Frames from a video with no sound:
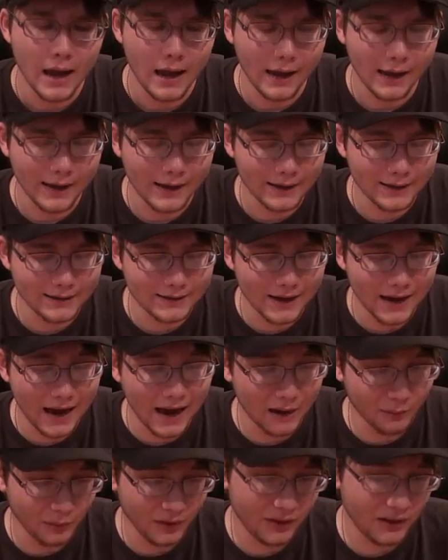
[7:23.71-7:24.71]
And uh,
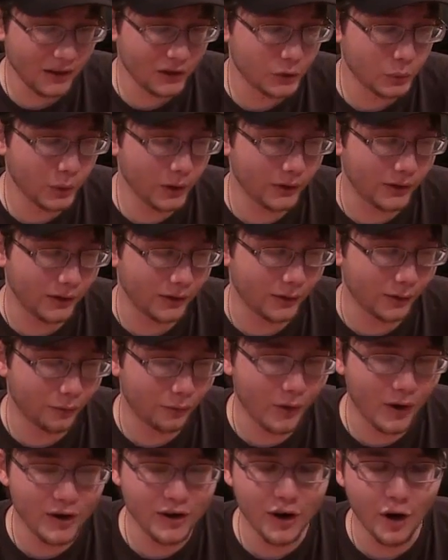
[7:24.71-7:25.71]
I really think it's worth it. They're
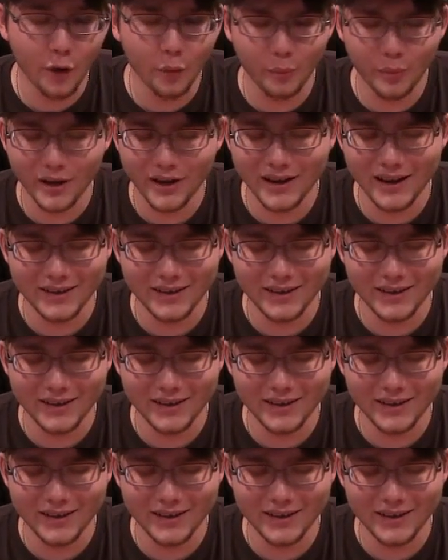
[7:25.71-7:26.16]
fun to open.